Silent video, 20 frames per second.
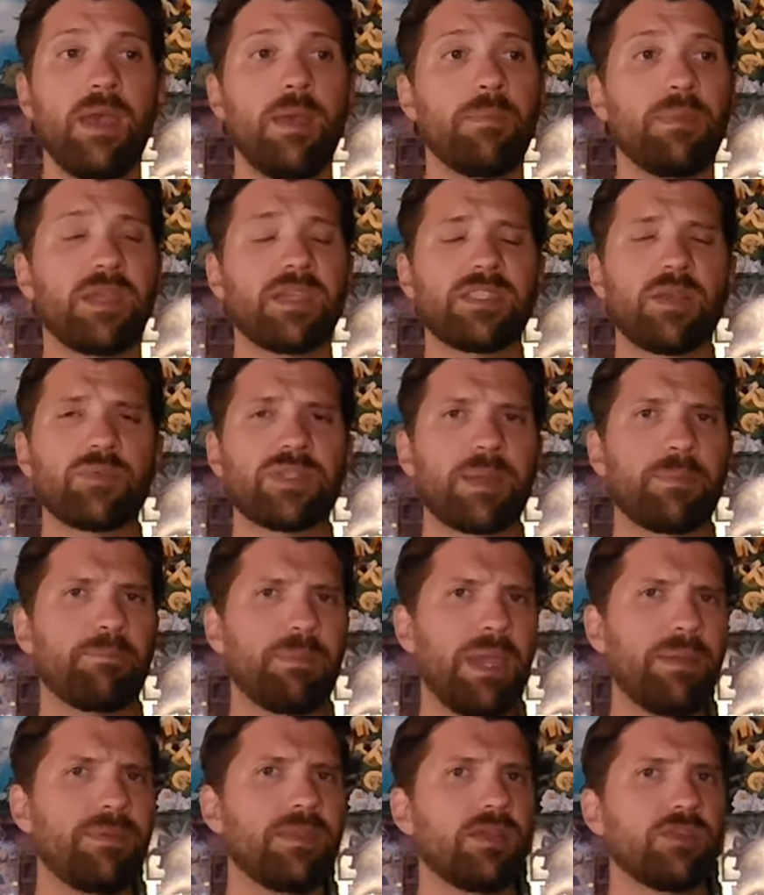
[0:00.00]
because I was like,
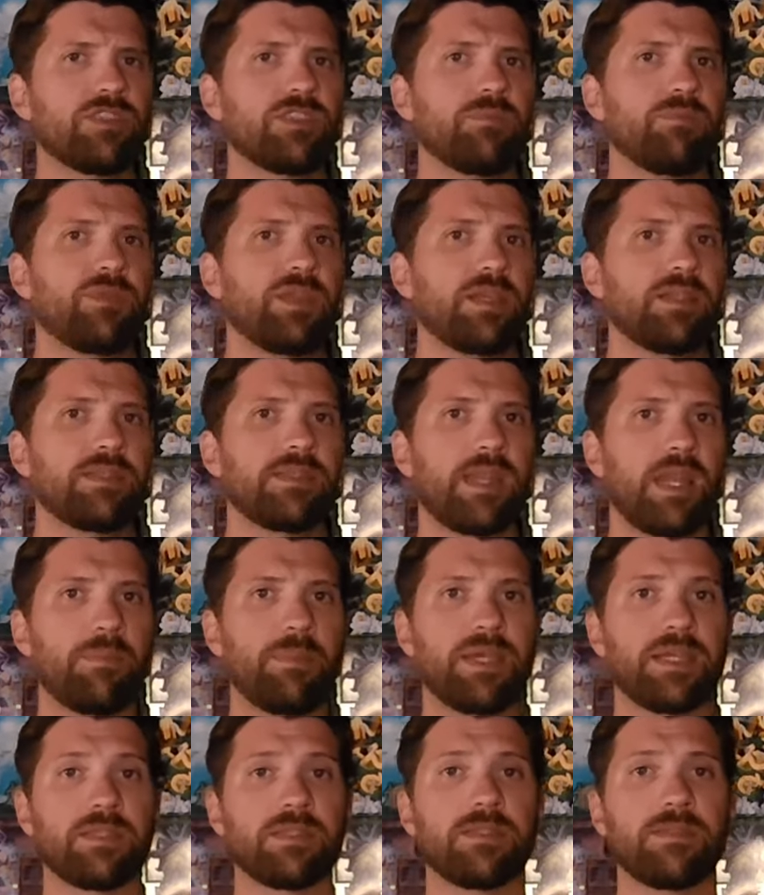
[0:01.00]
maybe there's some things that I
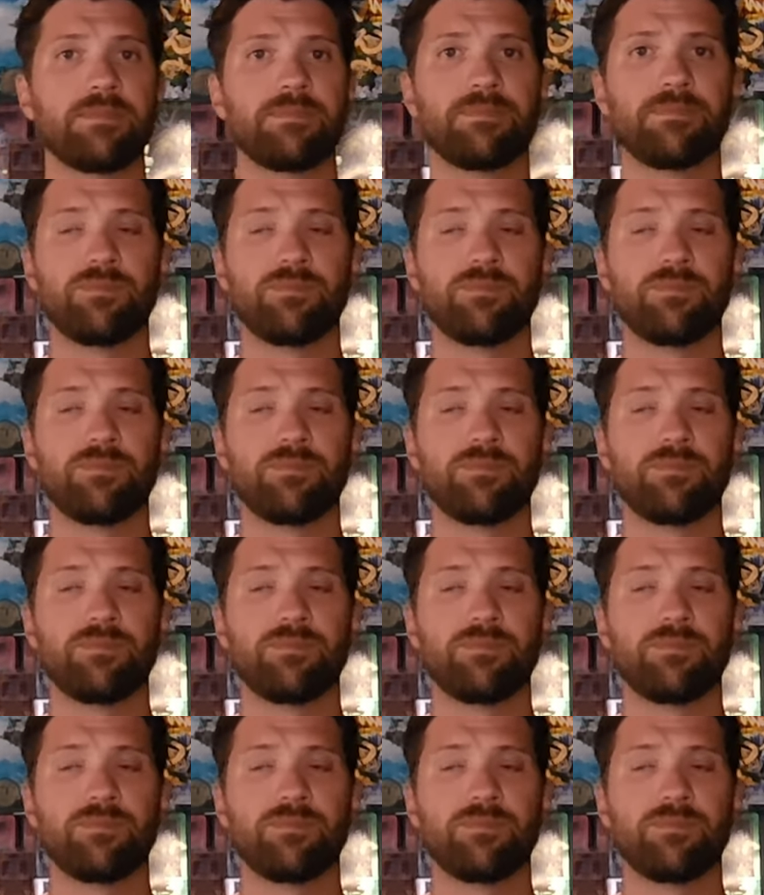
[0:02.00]
missed.